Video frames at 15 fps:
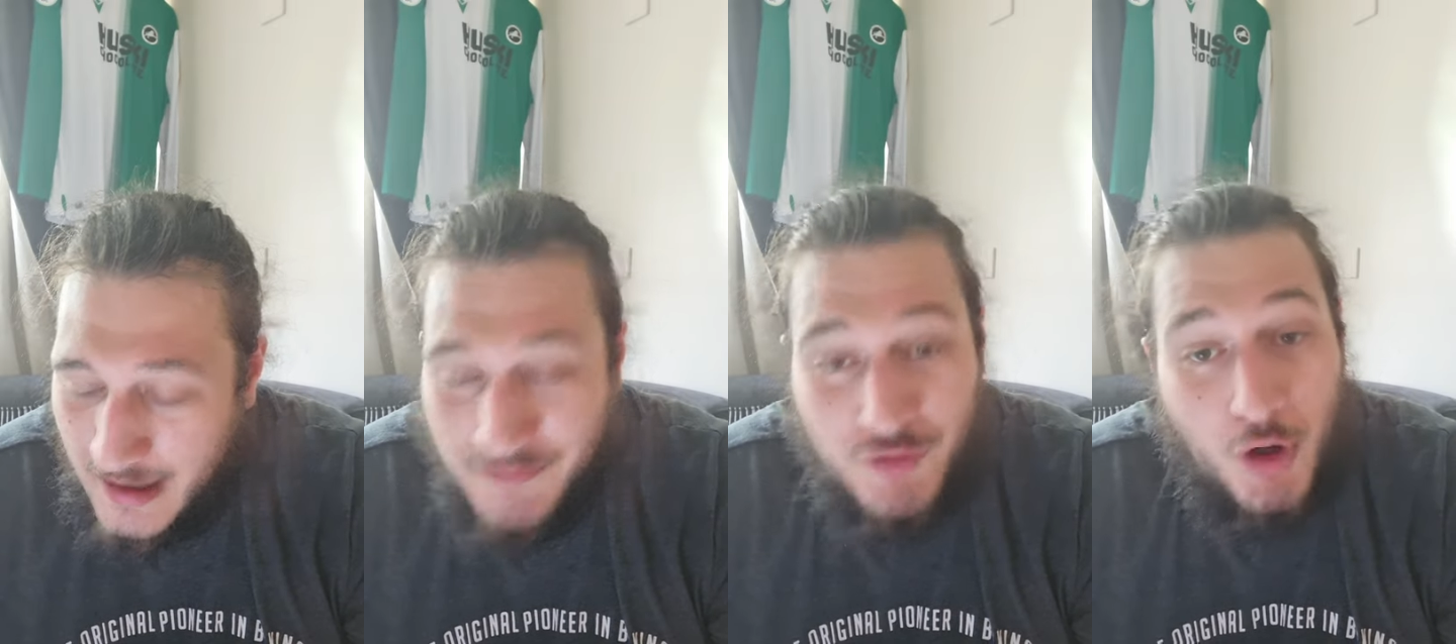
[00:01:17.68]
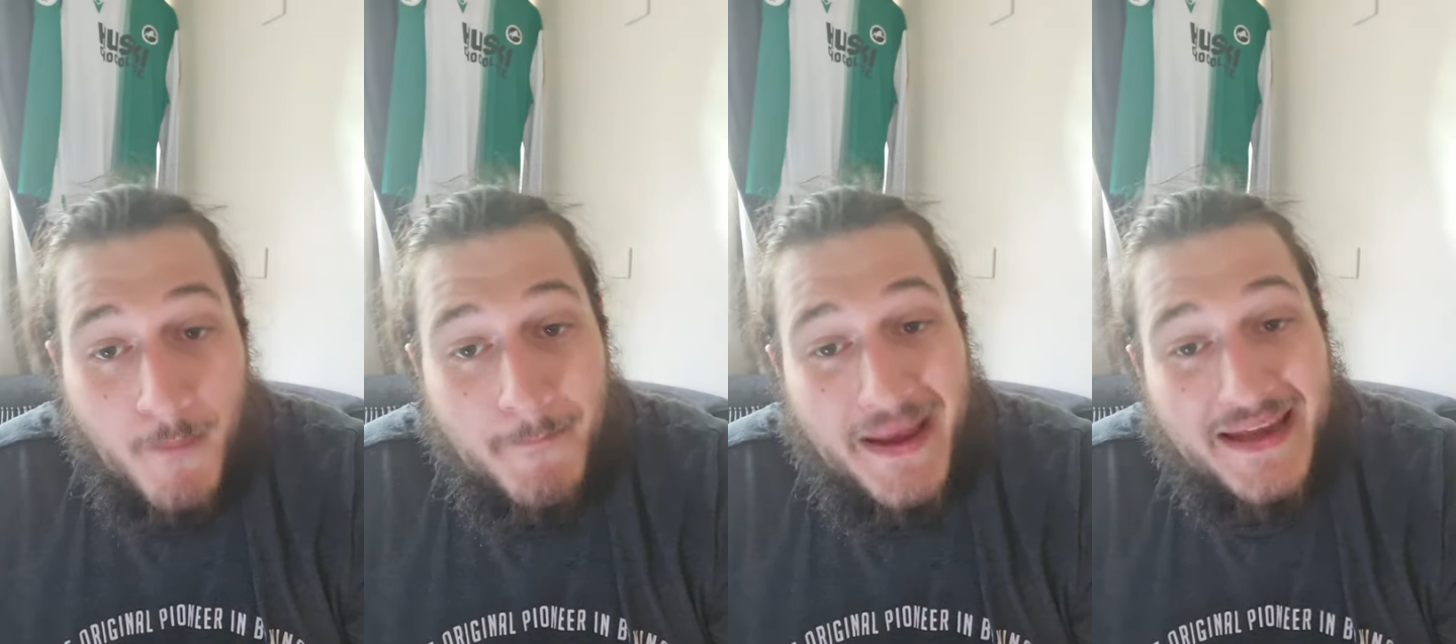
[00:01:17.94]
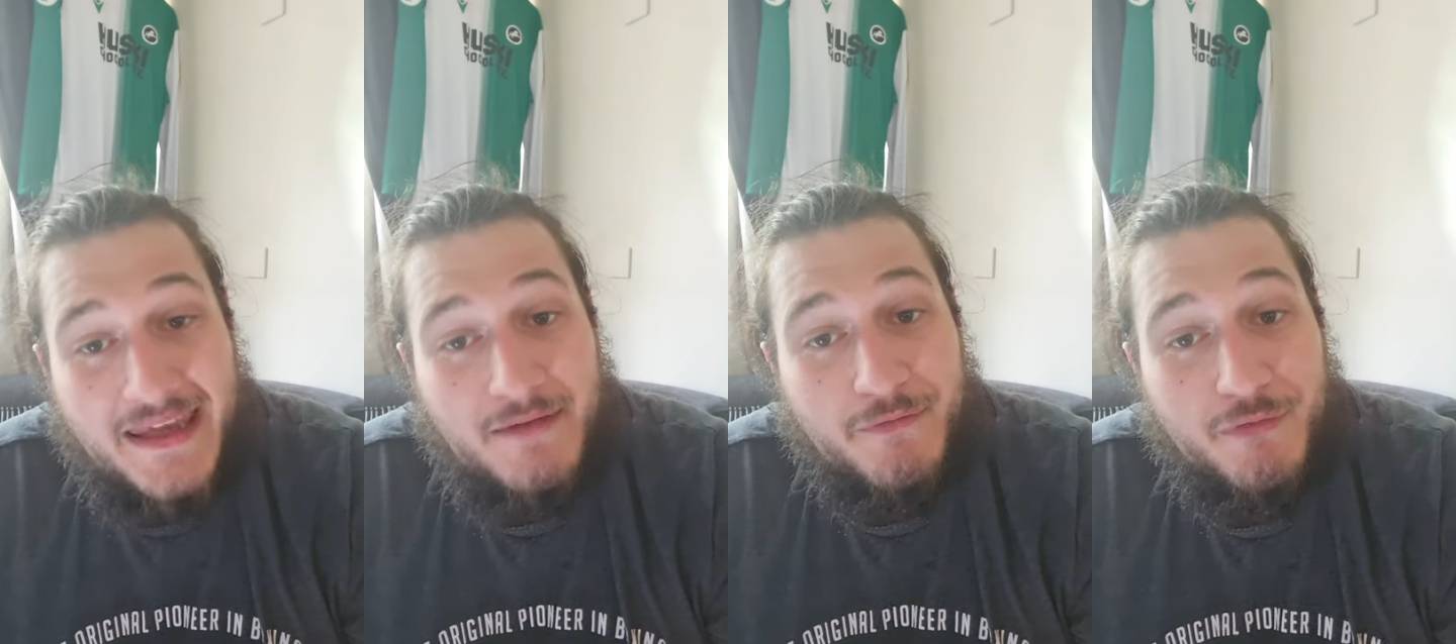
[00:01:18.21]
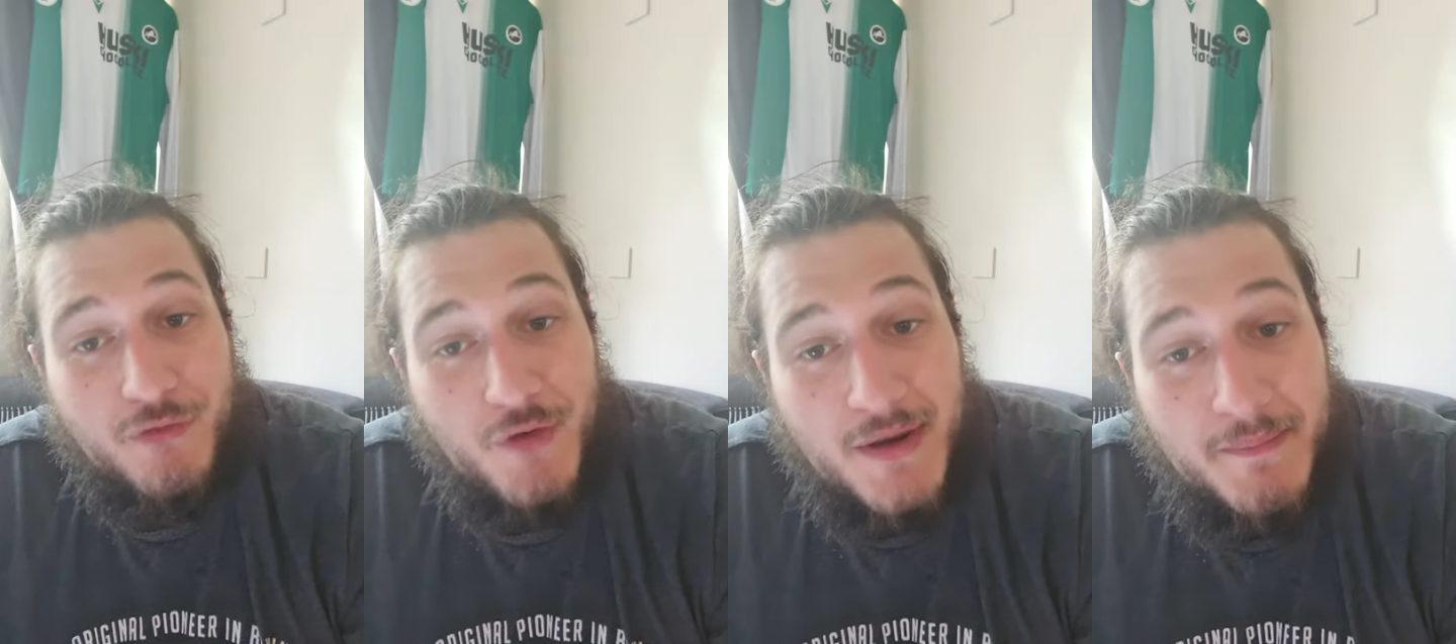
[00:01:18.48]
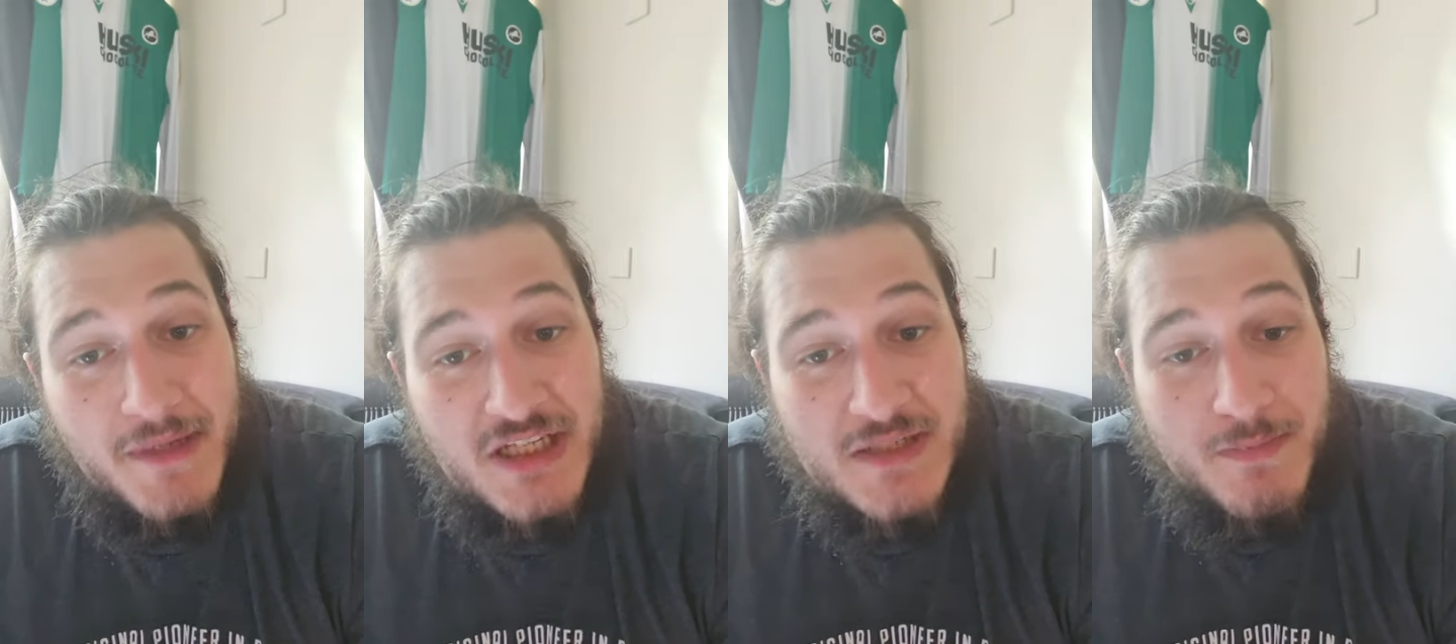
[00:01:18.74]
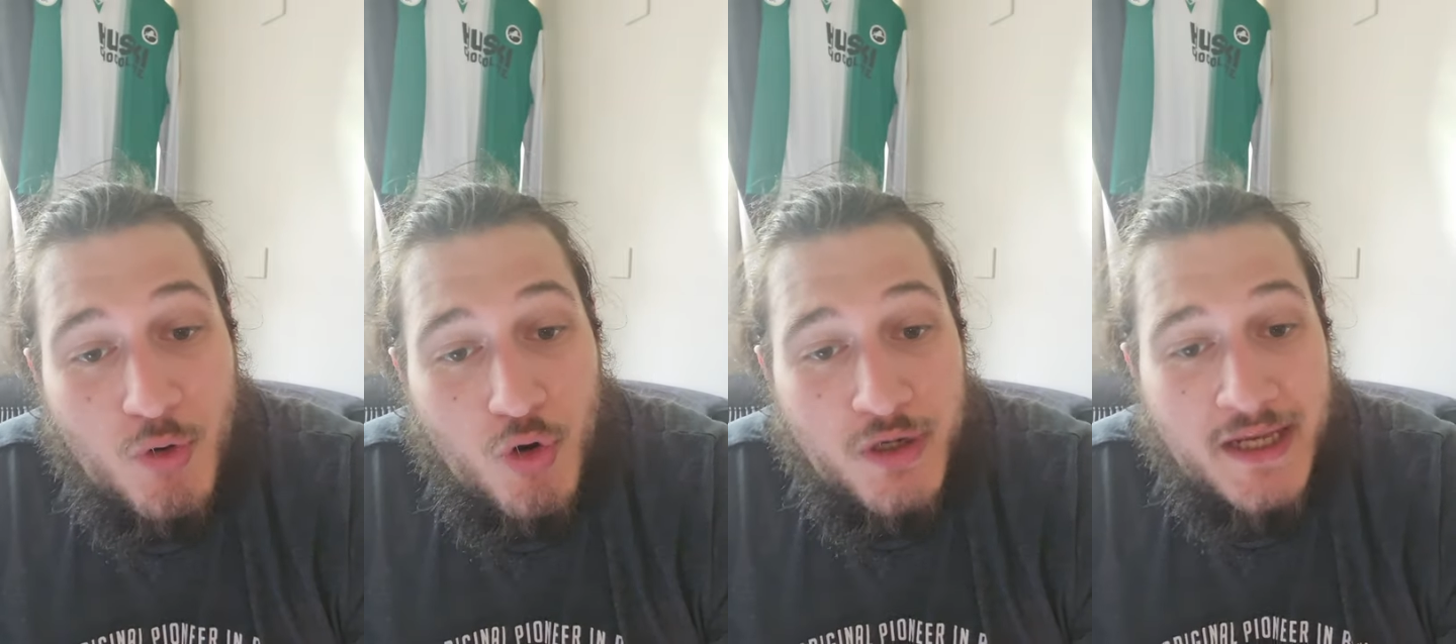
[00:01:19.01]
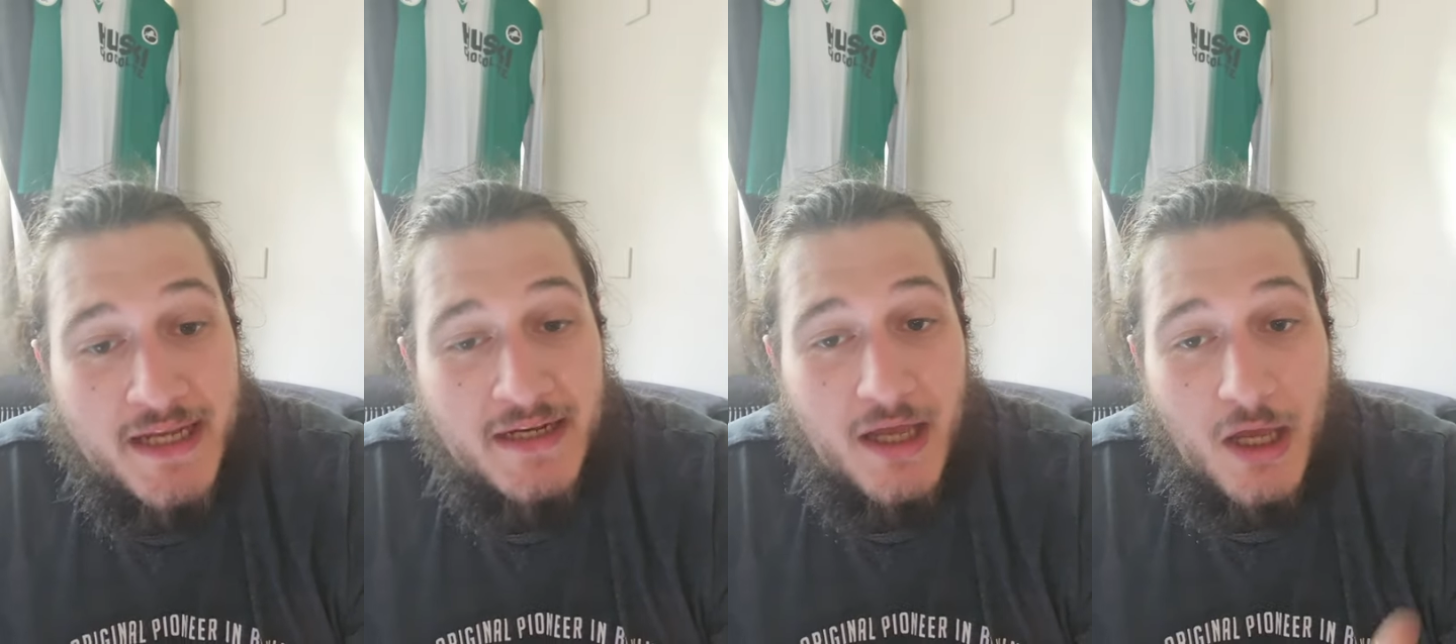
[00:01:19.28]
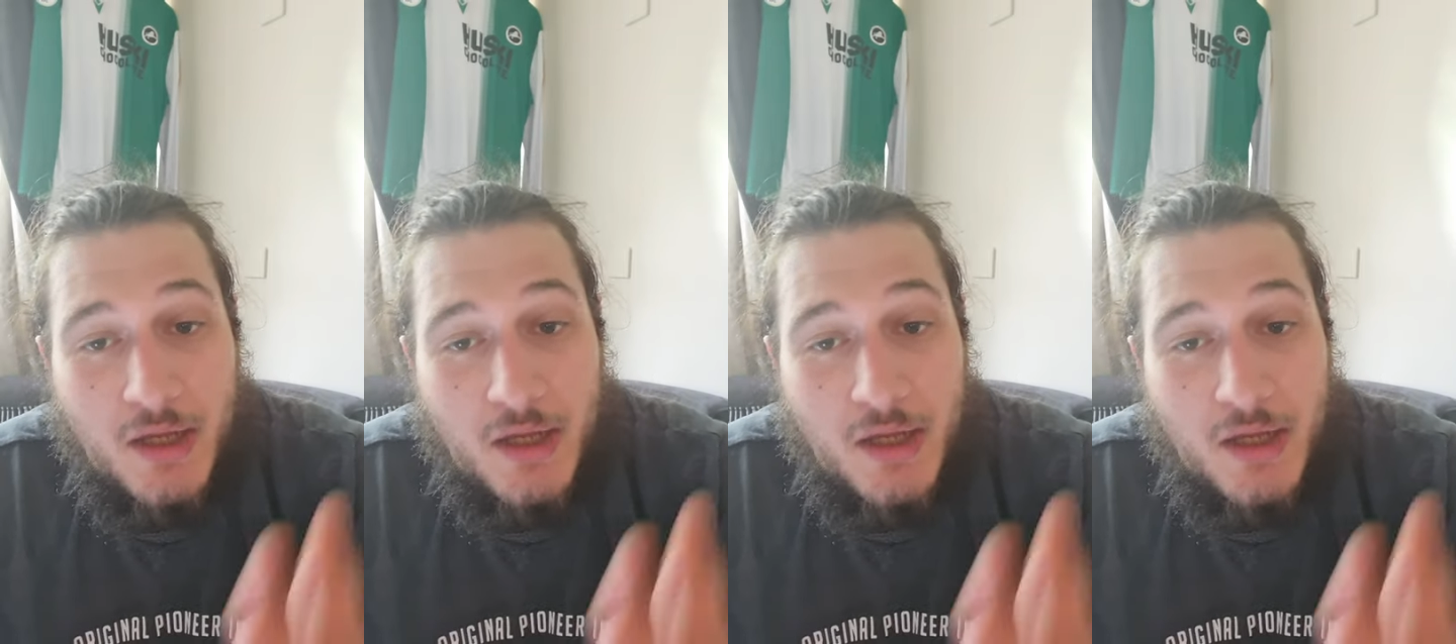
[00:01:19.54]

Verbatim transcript: have gone back in for him this morning.